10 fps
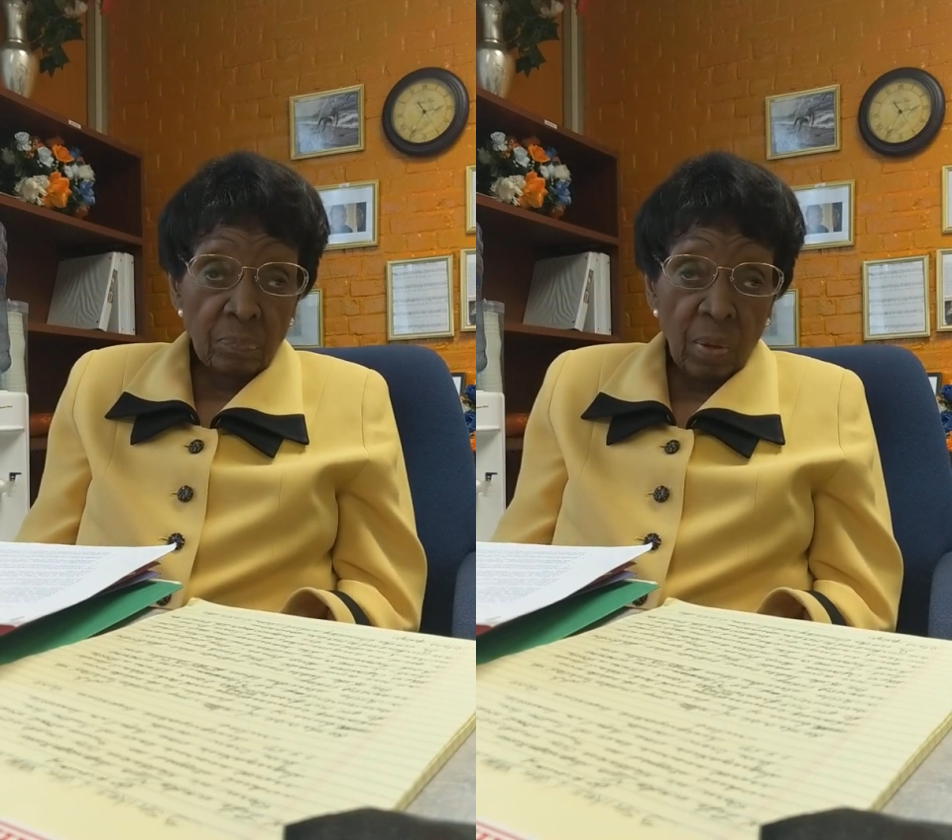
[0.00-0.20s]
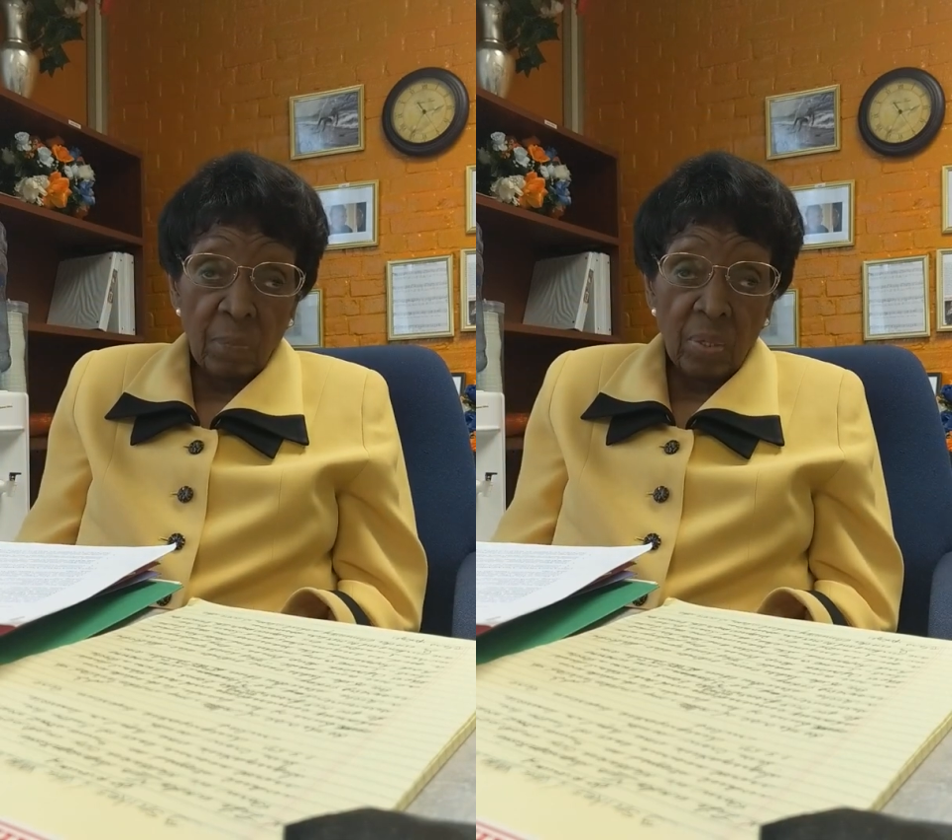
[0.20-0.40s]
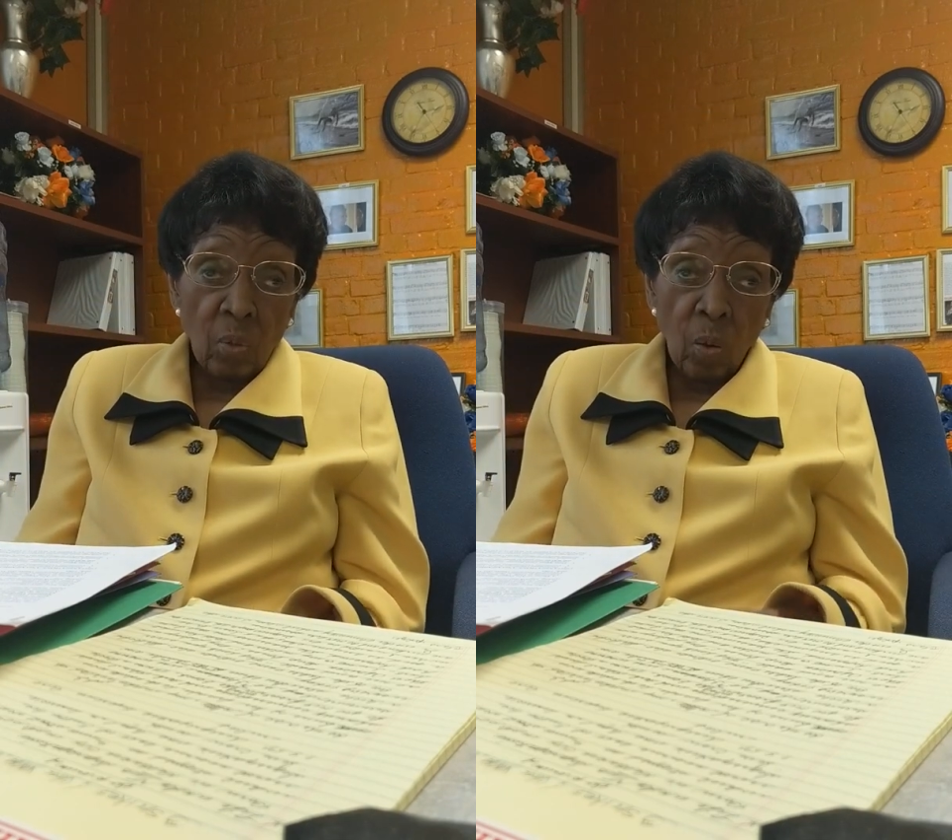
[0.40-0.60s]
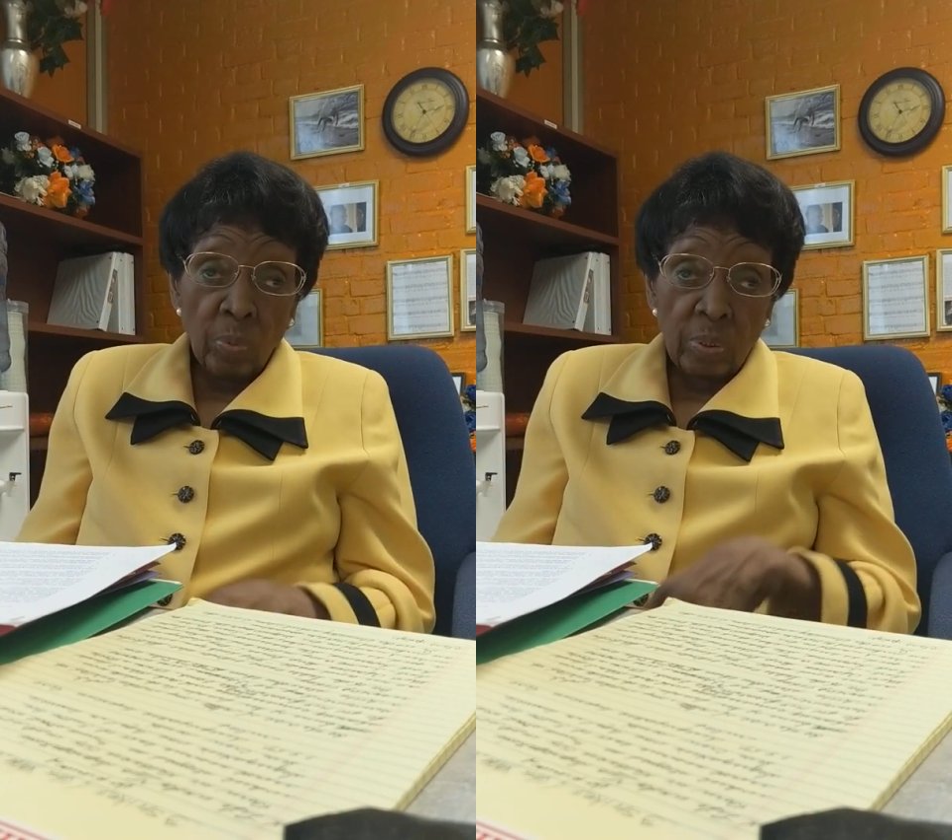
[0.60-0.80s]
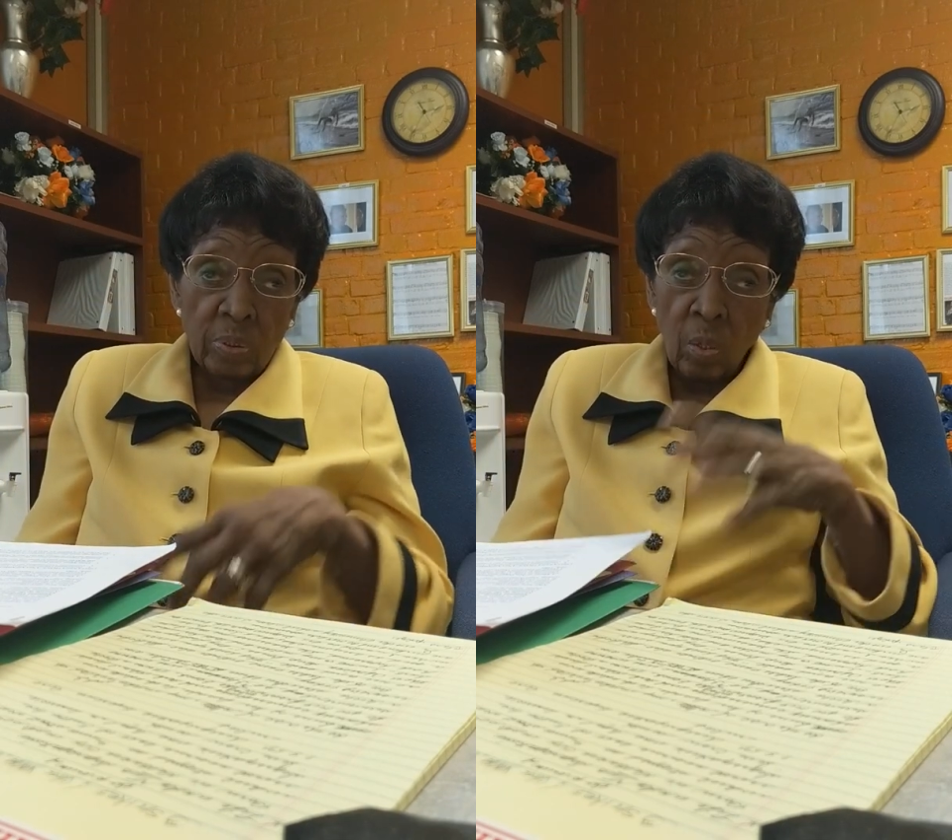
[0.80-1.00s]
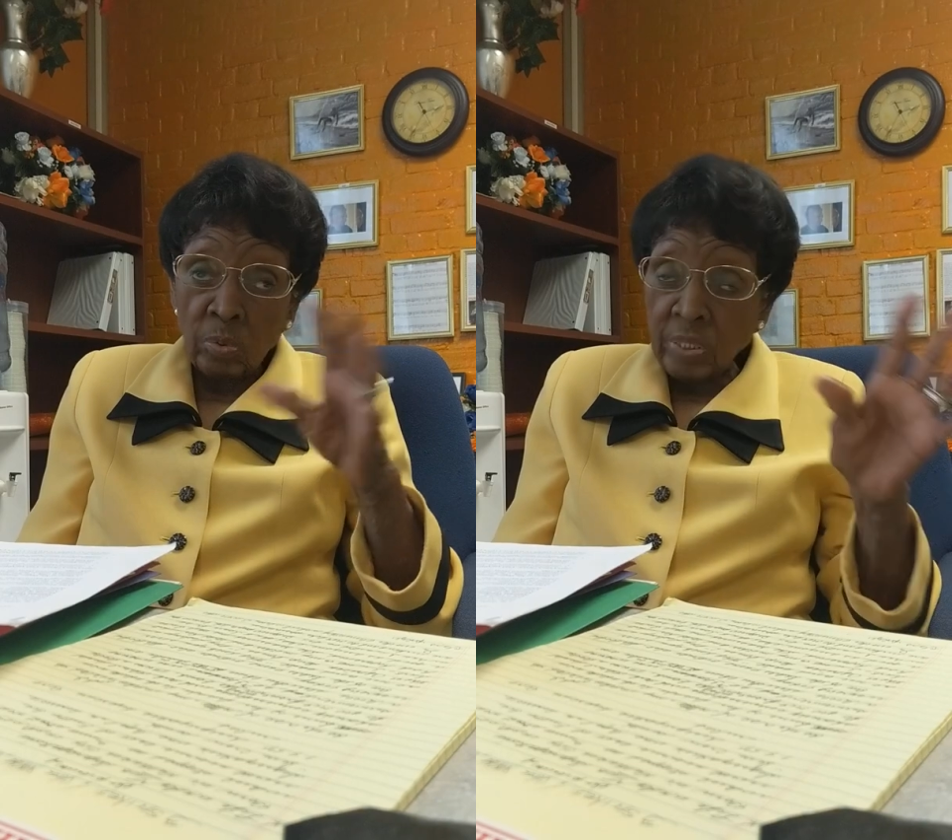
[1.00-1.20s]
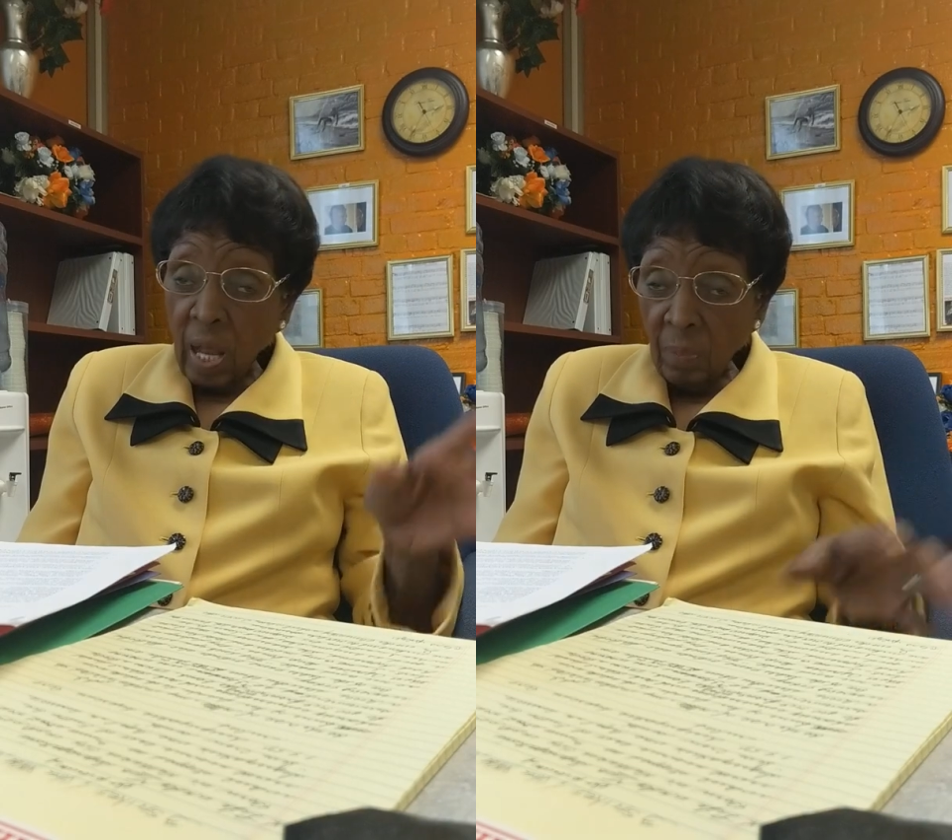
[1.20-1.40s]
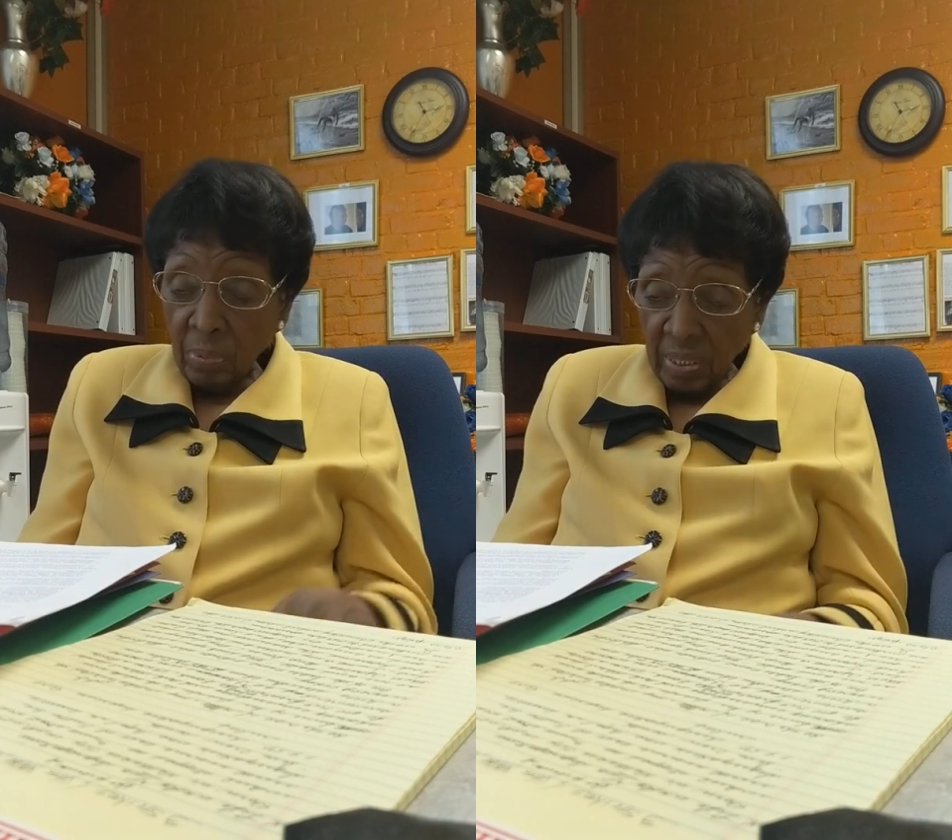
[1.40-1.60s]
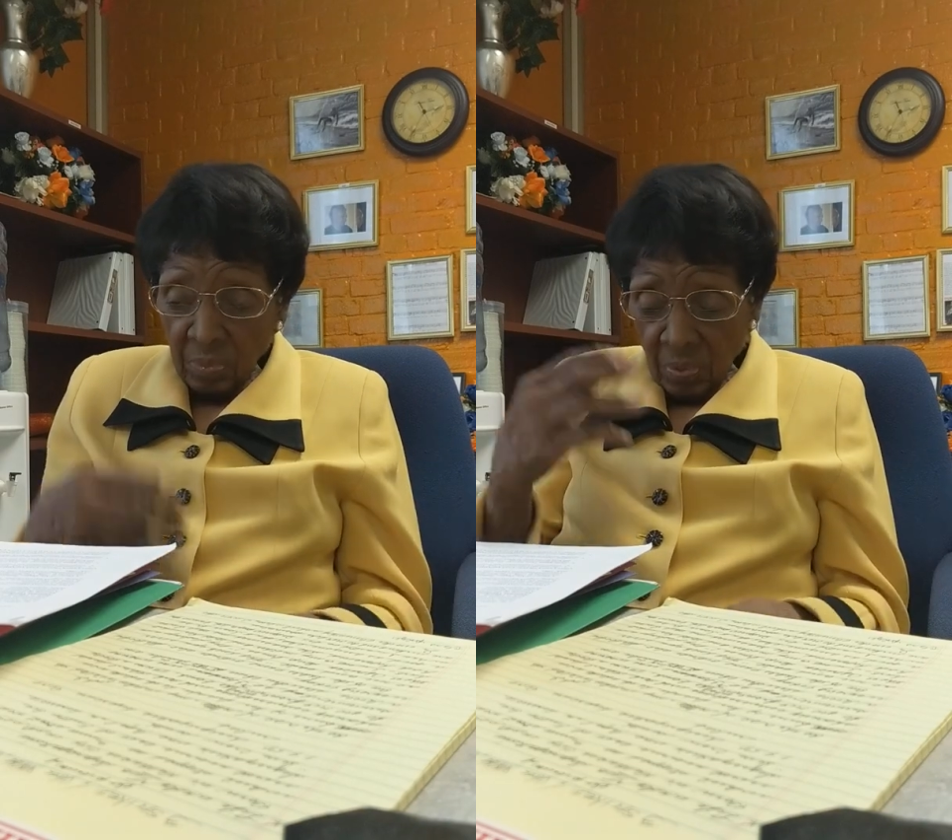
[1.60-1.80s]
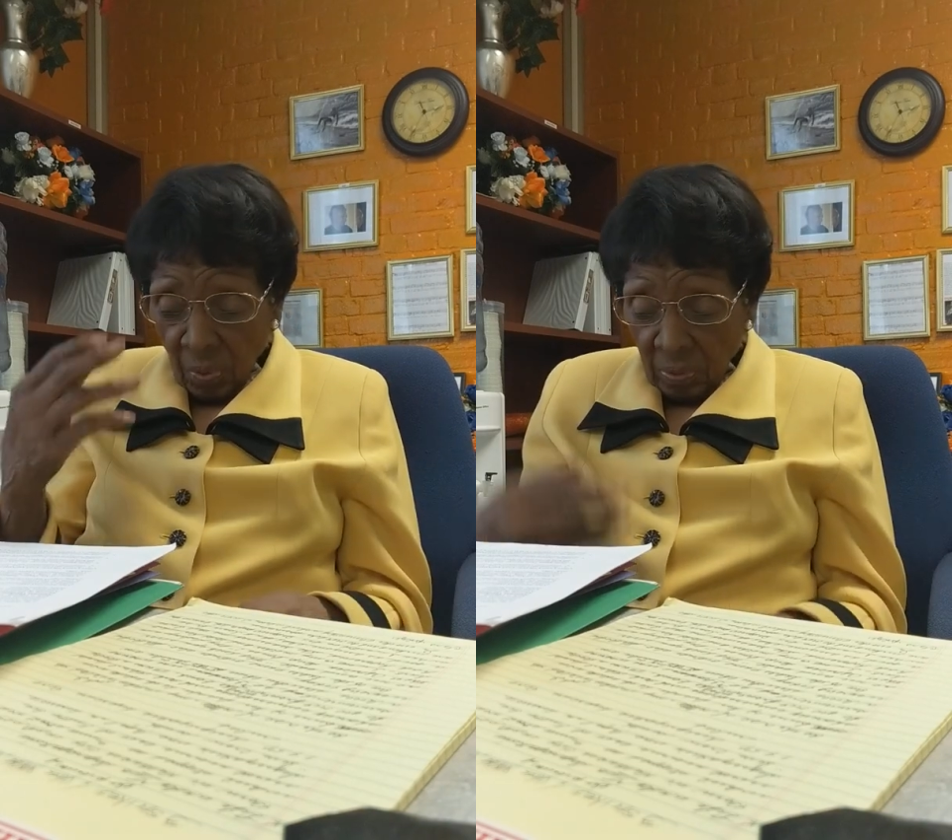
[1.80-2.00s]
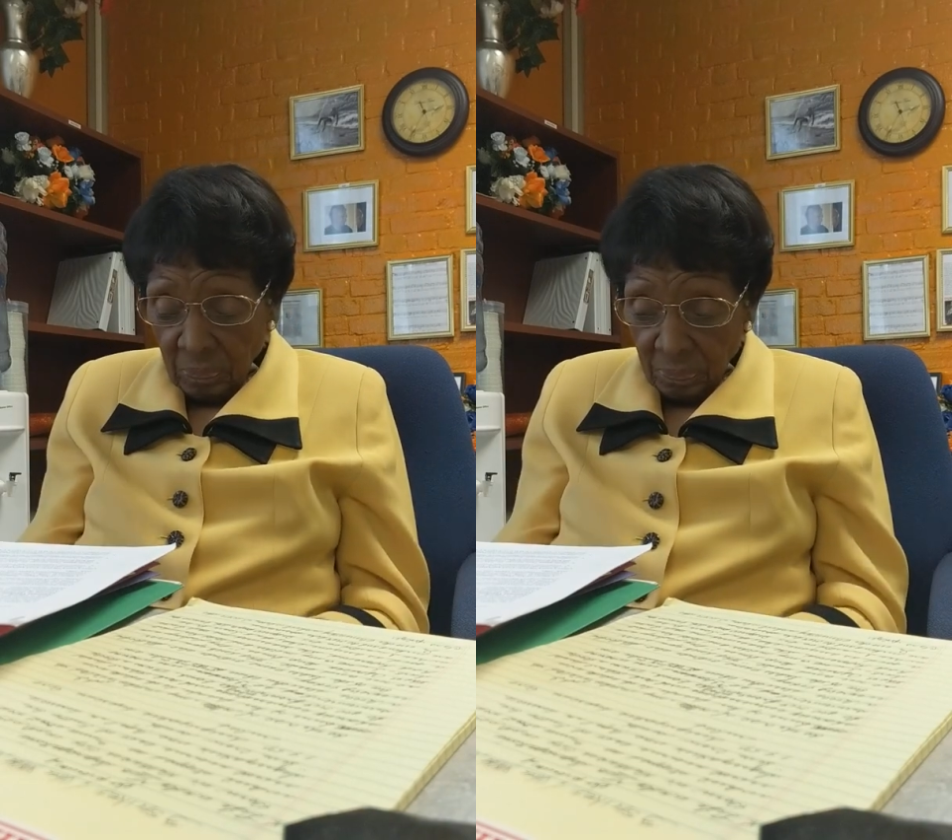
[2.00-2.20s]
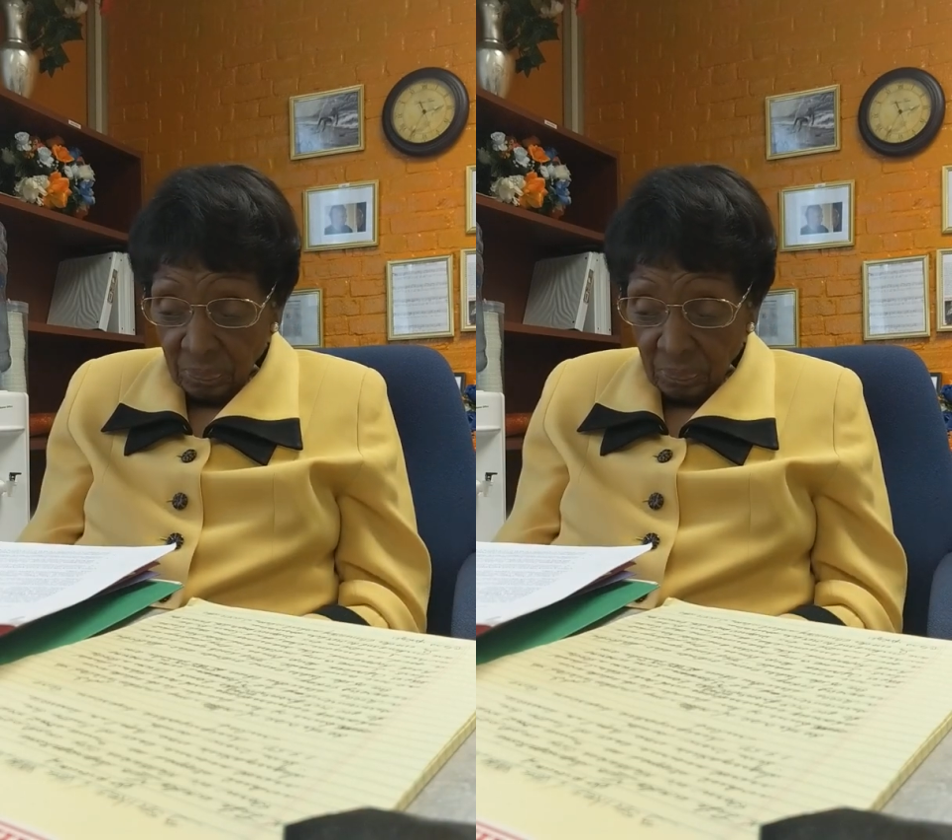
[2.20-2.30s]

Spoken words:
My mother always, don't stop, keep going.